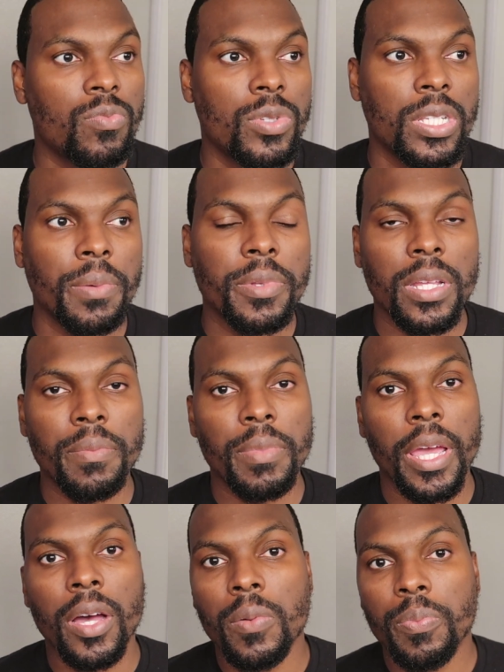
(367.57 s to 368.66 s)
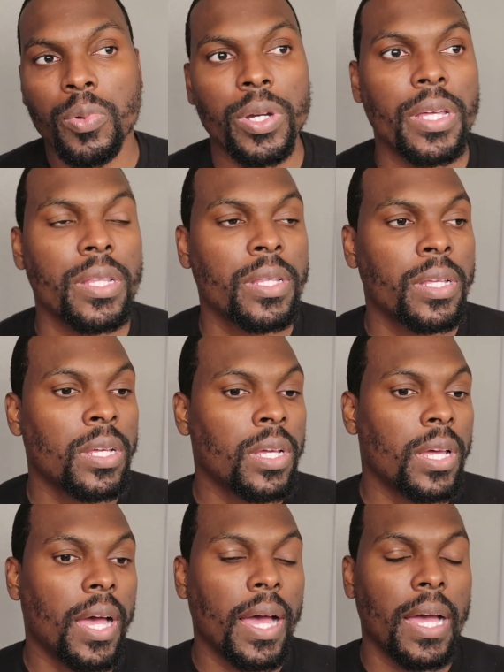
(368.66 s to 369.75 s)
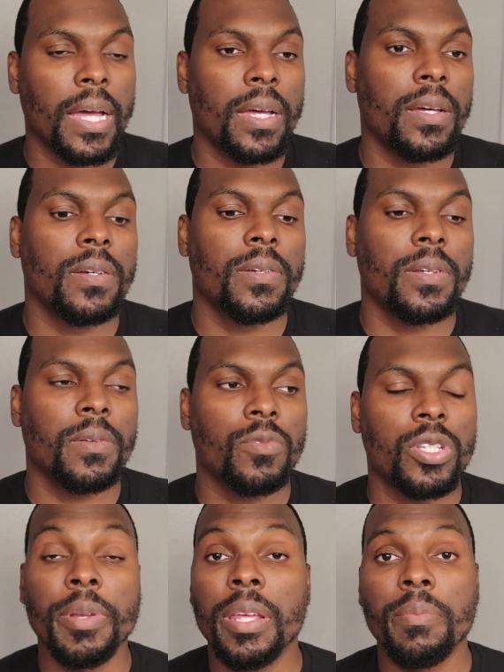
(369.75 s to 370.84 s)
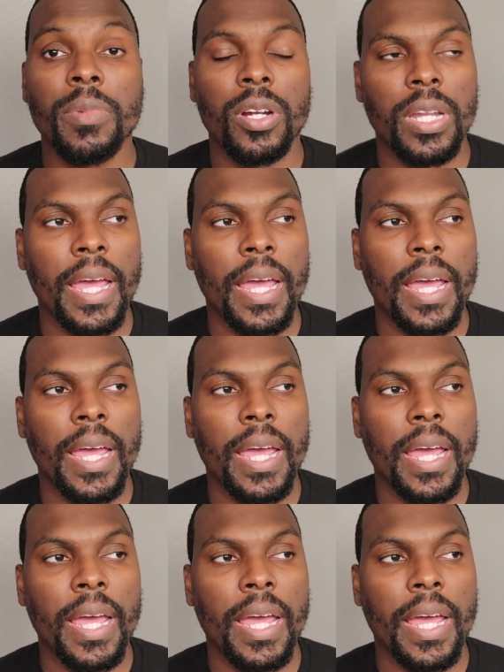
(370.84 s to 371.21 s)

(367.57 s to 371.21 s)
Some of them help with, some of them are